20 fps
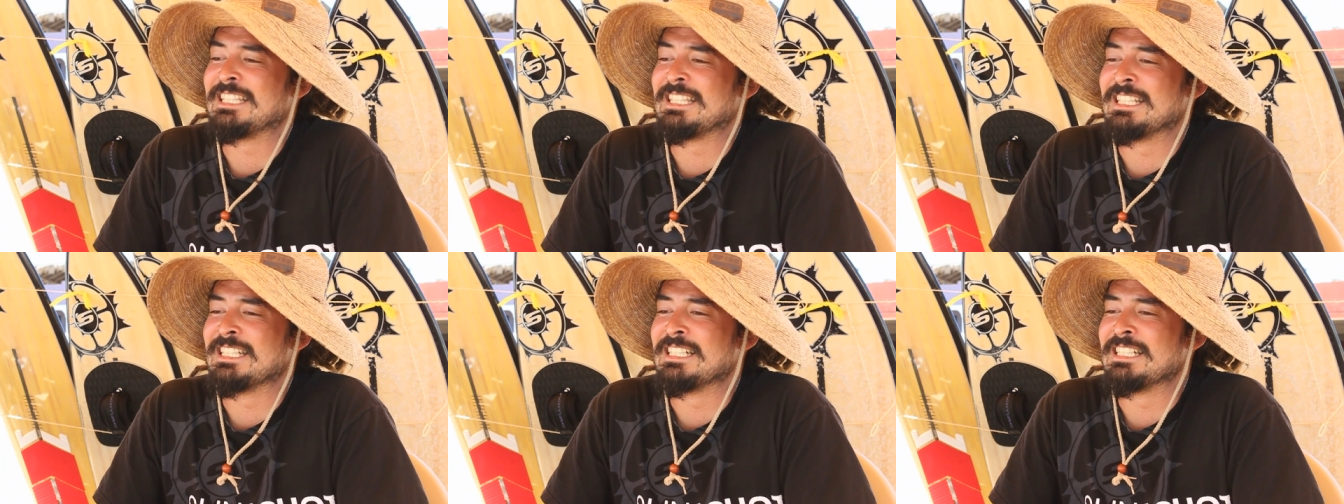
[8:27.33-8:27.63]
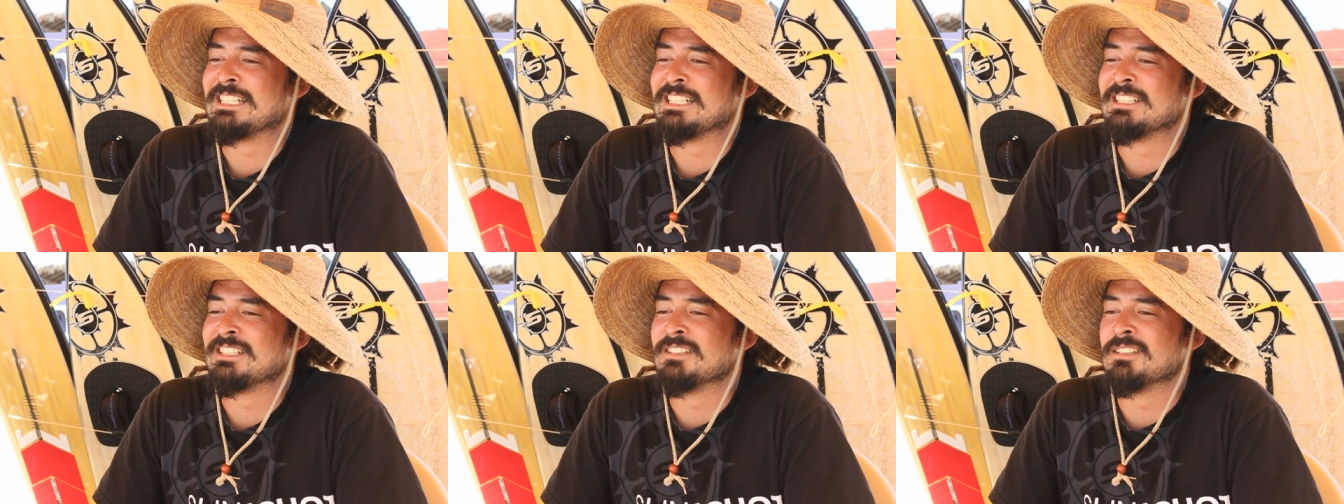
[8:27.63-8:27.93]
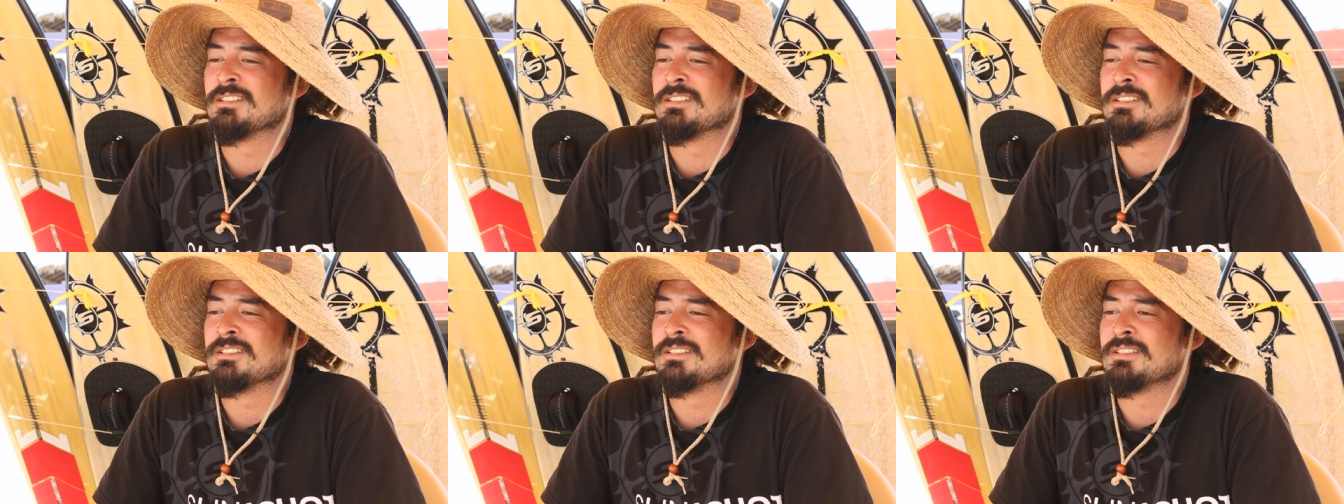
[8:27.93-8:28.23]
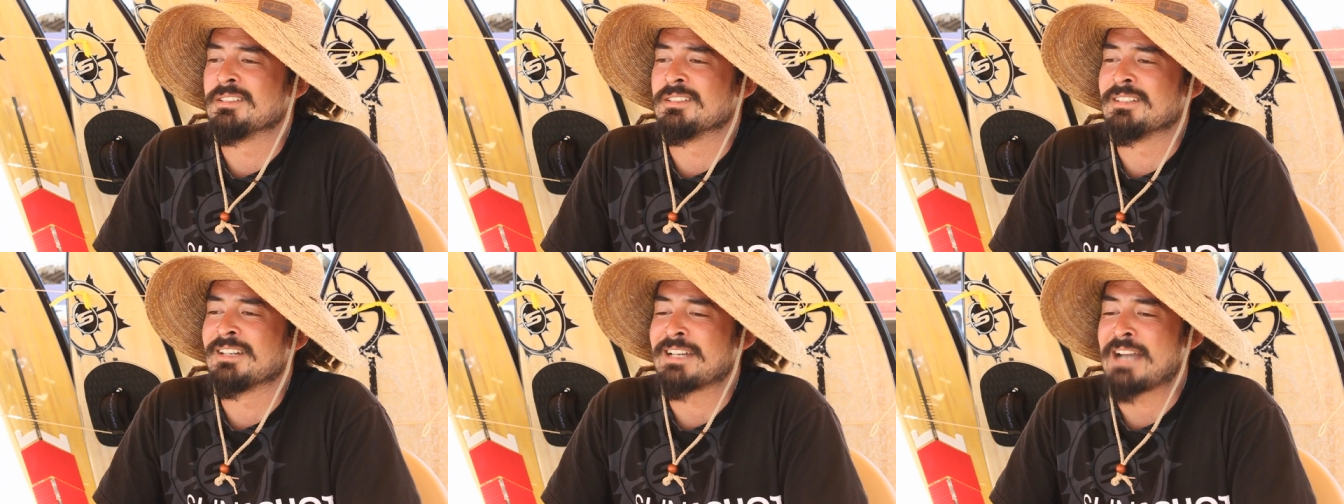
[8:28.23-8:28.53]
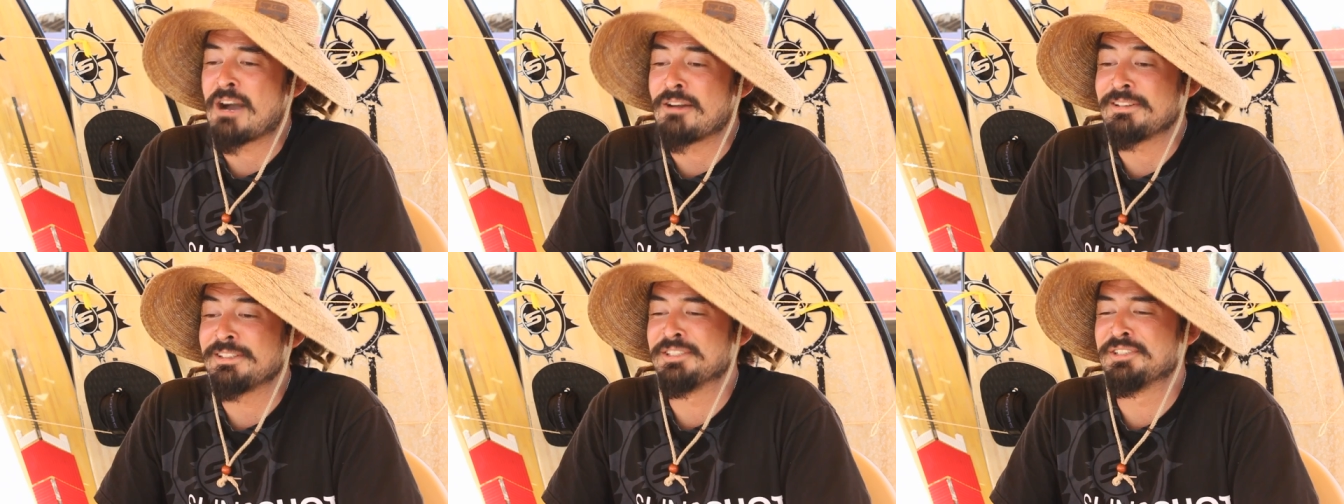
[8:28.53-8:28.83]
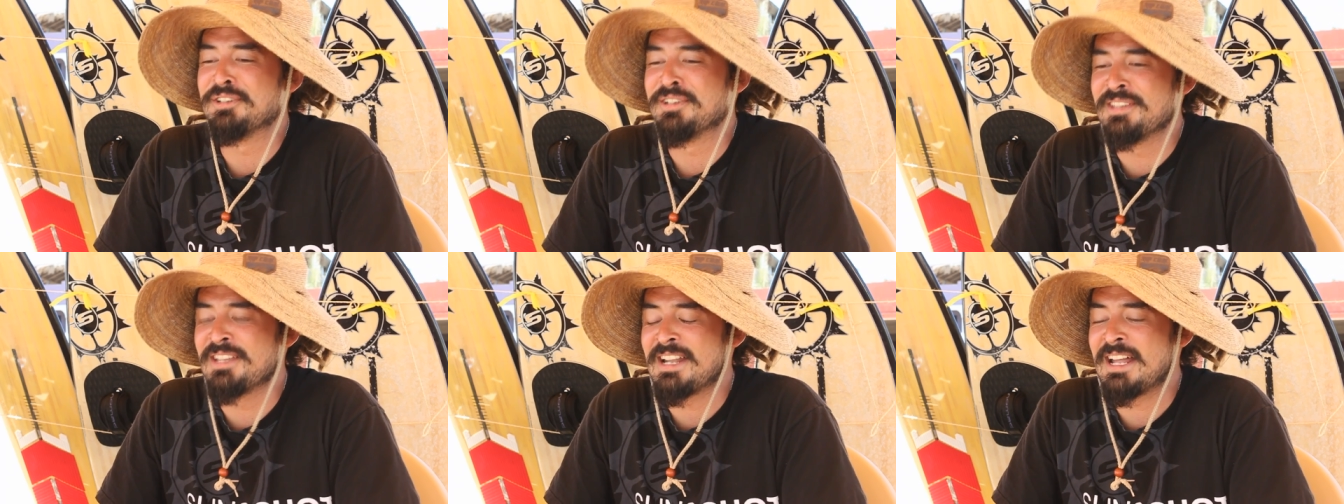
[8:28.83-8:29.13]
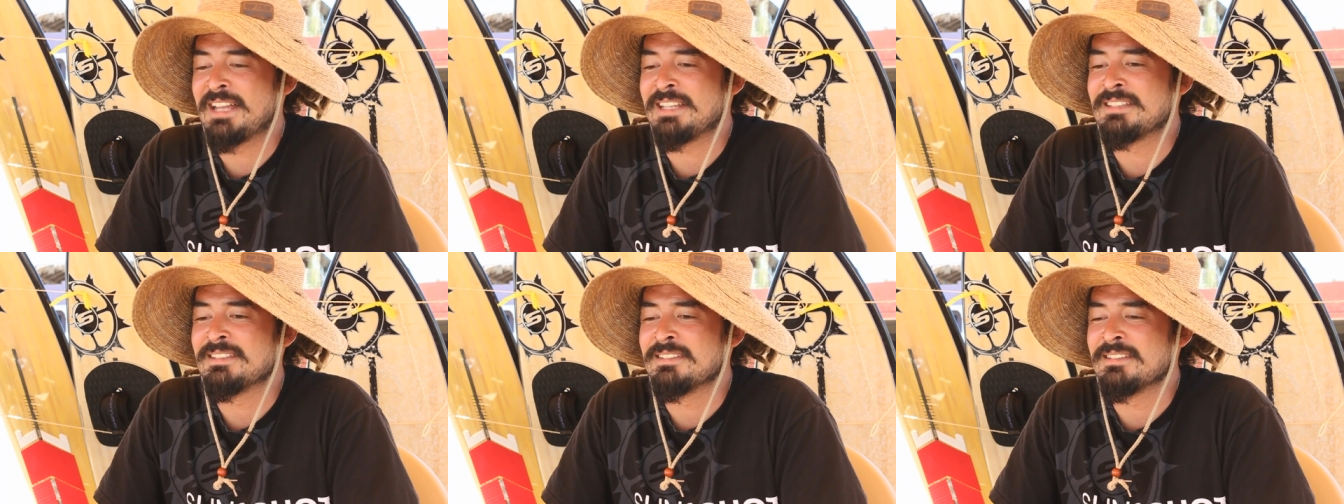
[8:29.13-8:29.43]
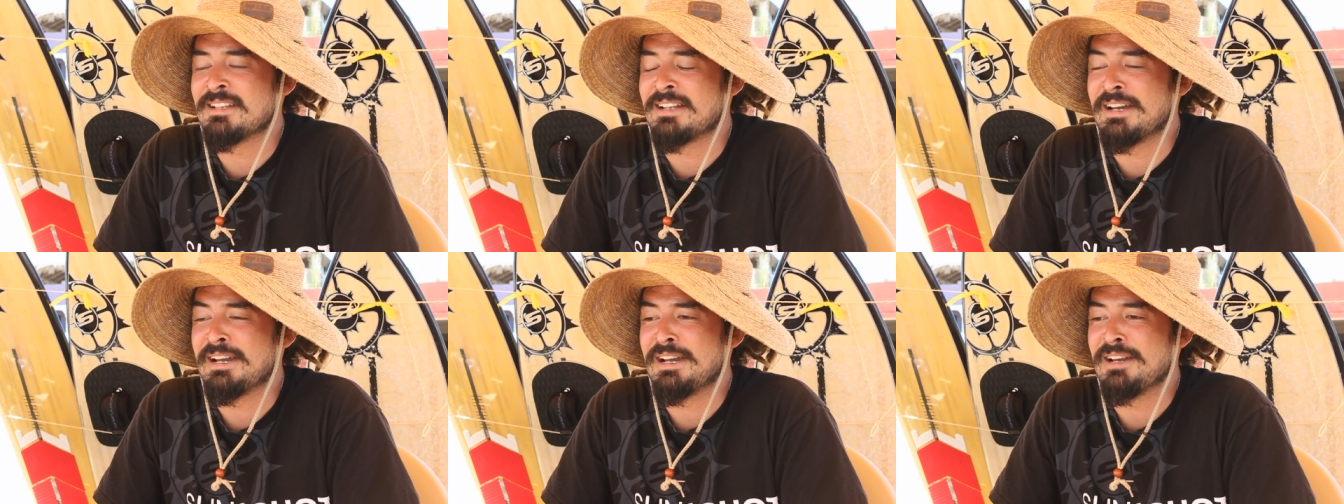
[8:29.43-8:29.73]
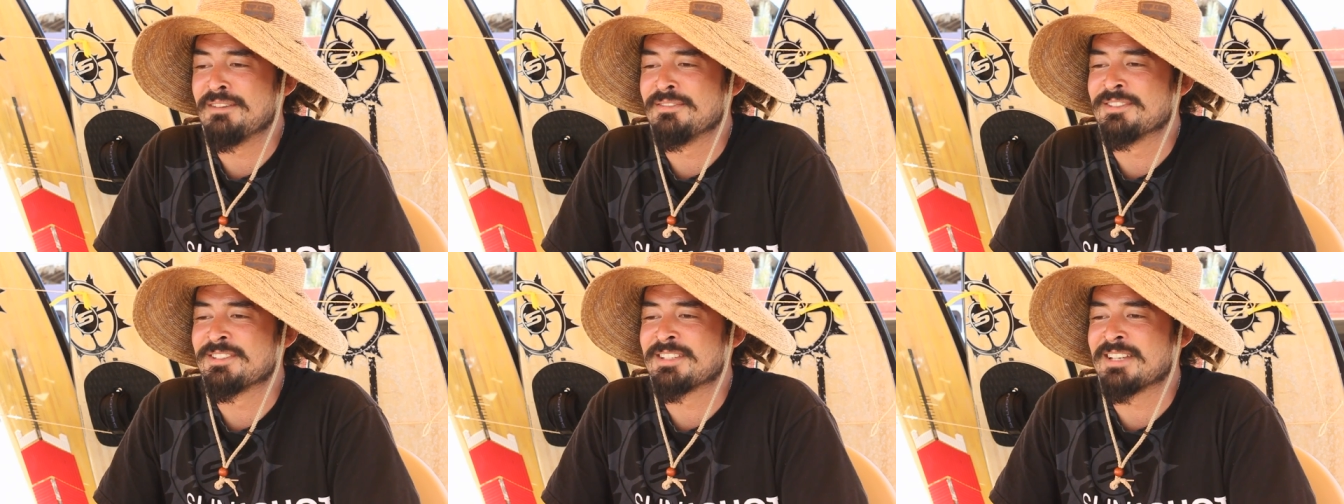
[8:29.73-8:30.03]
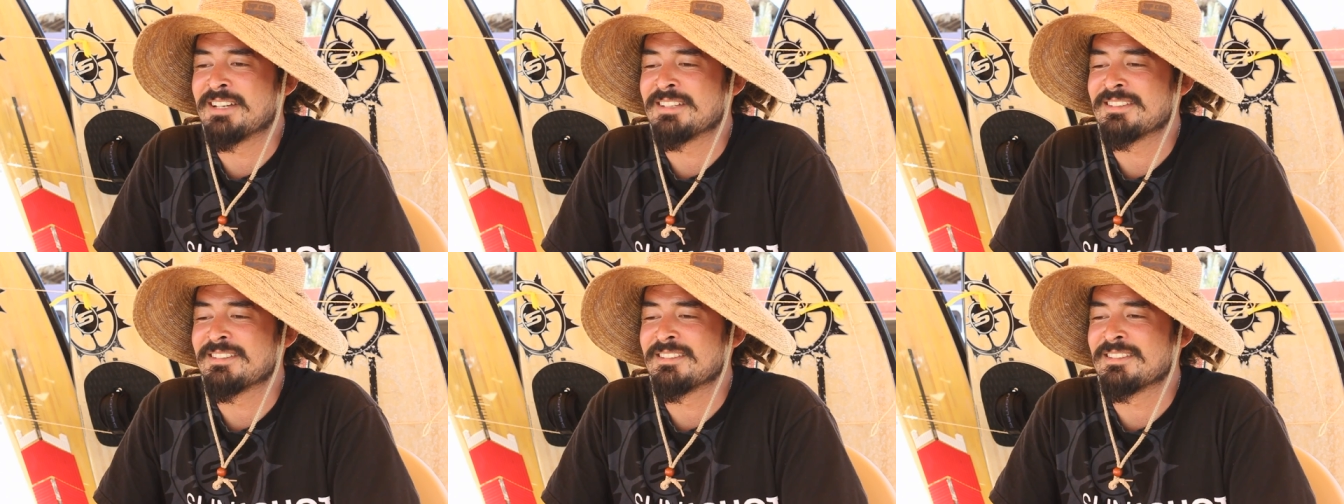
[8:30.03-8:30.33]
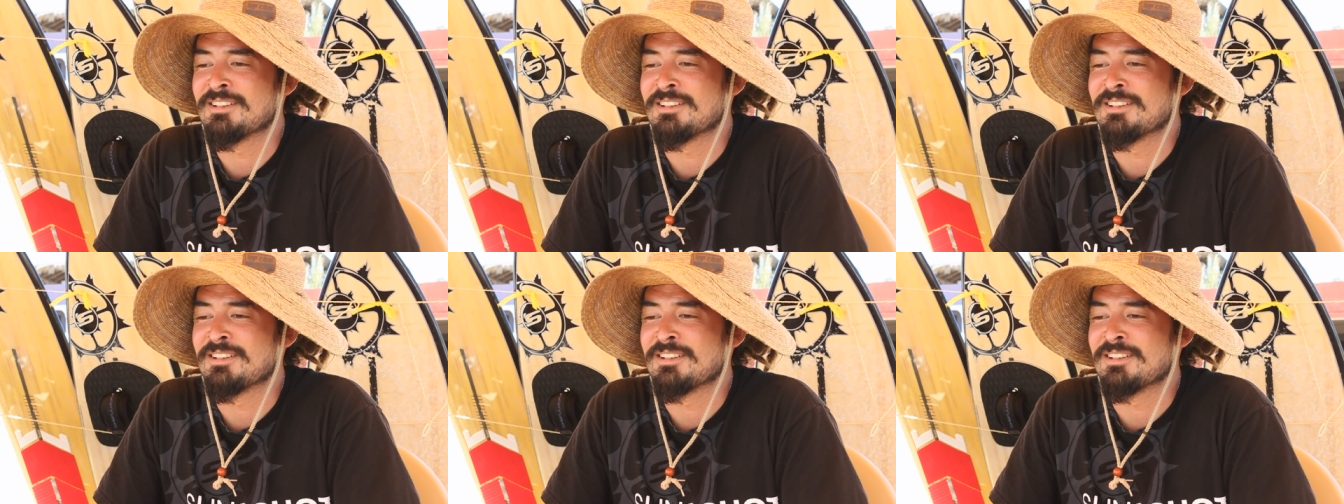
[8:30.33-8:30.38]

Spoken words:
the accounting degree that I have is that